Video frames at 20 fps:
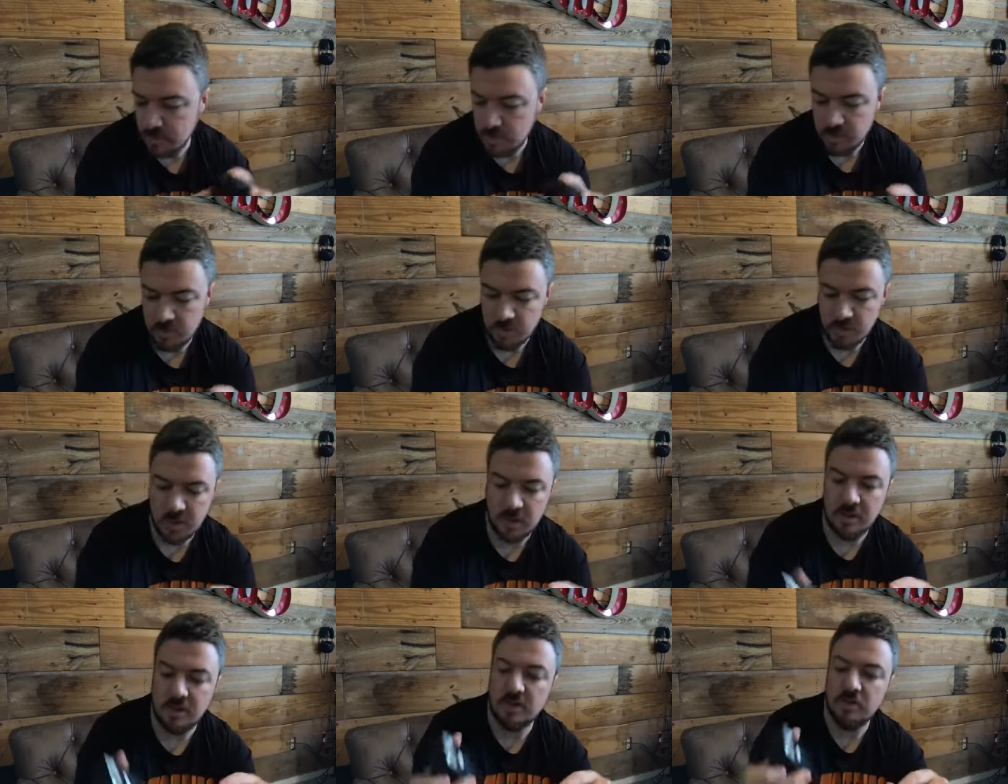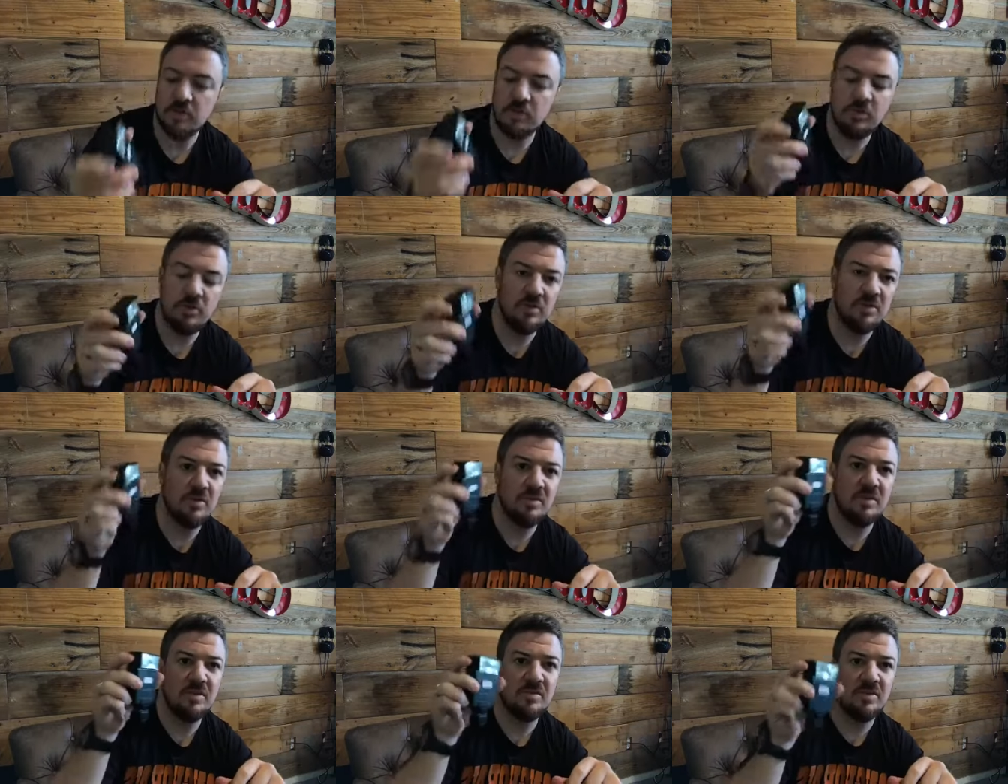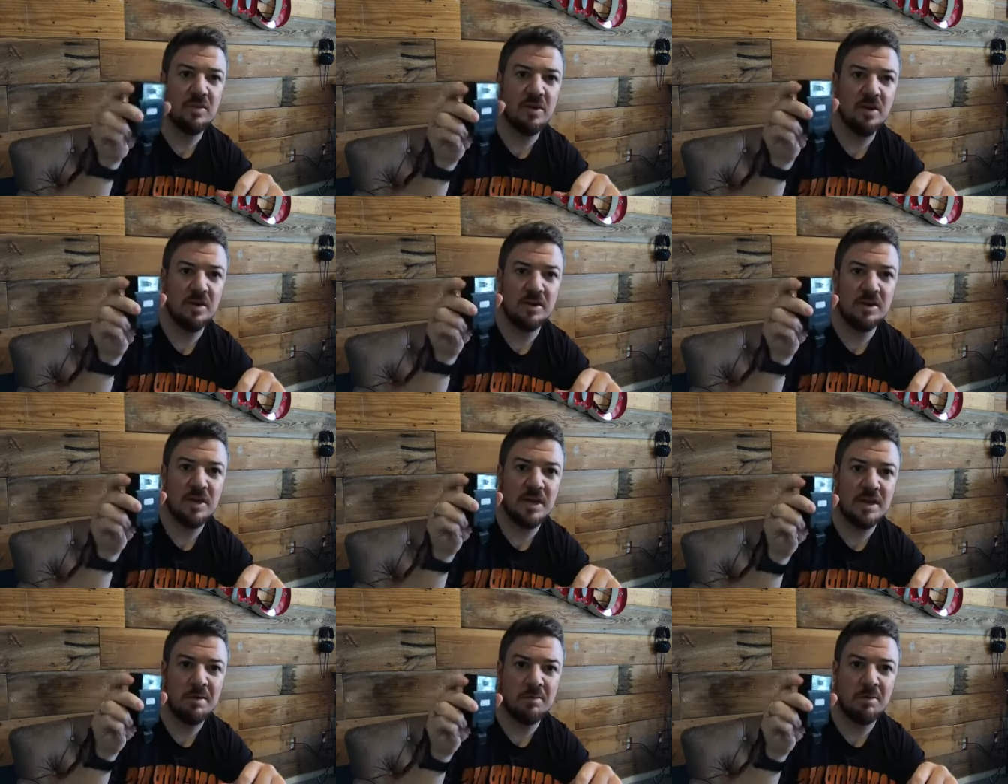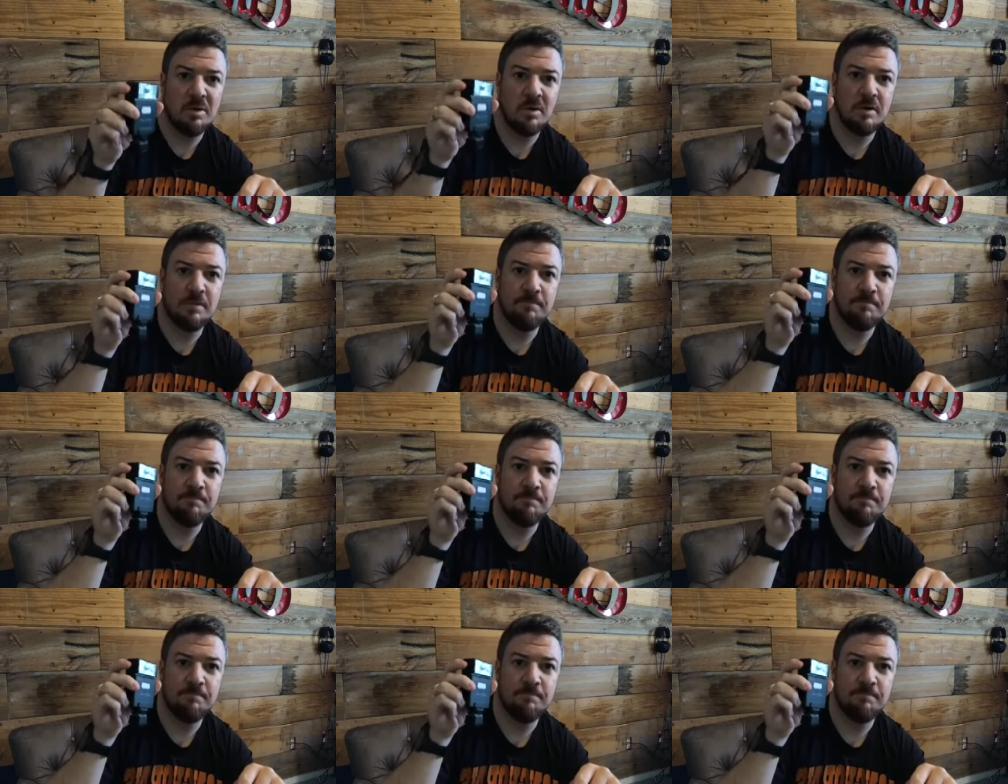you can either use this as an on-camera